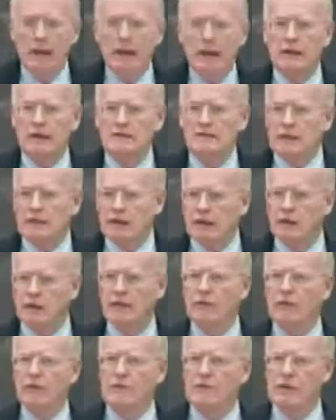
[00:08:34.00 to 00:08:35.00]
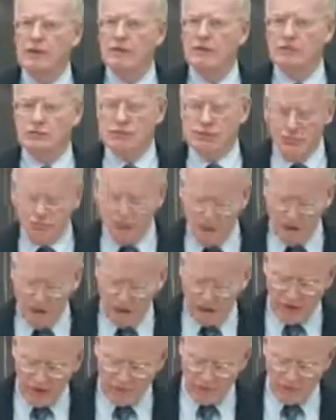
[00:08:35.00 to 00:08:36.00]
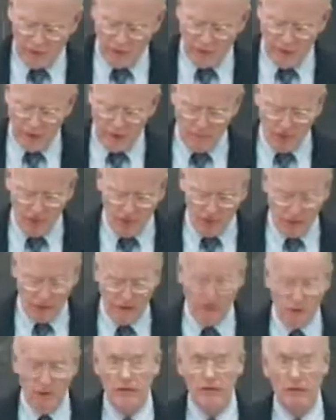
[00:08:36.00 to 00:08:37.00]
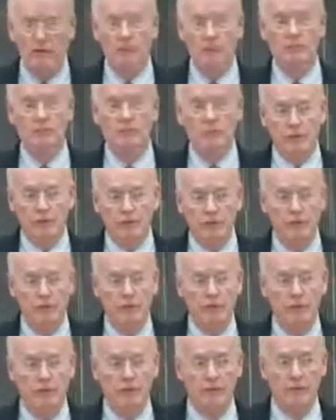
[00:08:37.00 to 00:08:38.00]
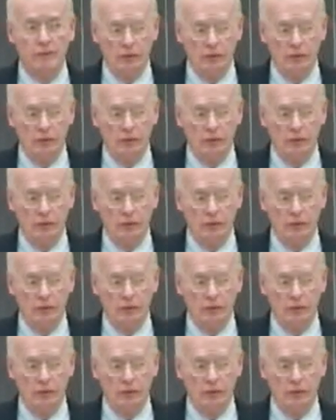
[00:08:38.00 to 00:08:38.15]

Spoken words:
It is clear that the mainstream press in America is complicit in the